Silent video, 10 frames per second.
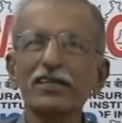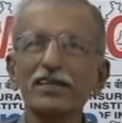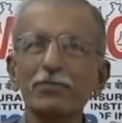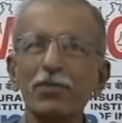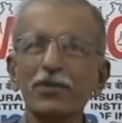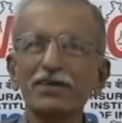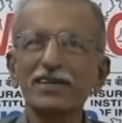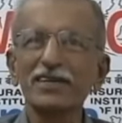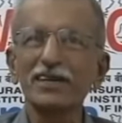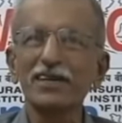that a public
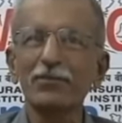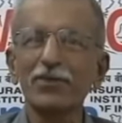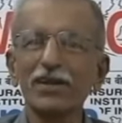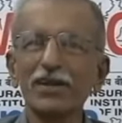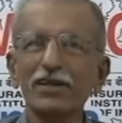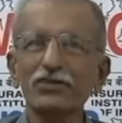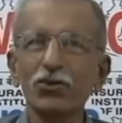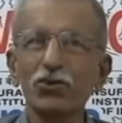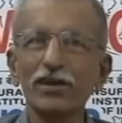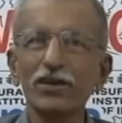sector company is
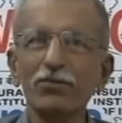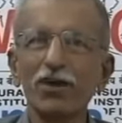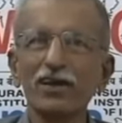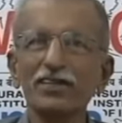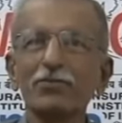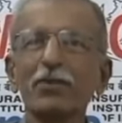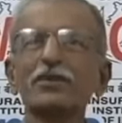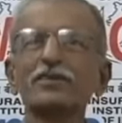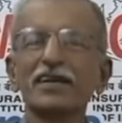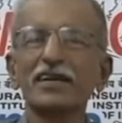holding up other
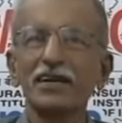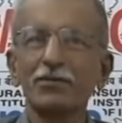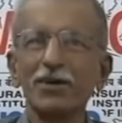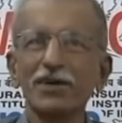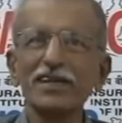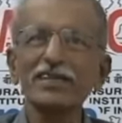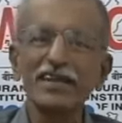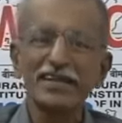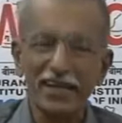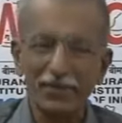public sector companies at
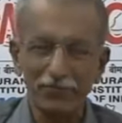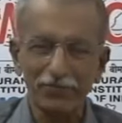that time.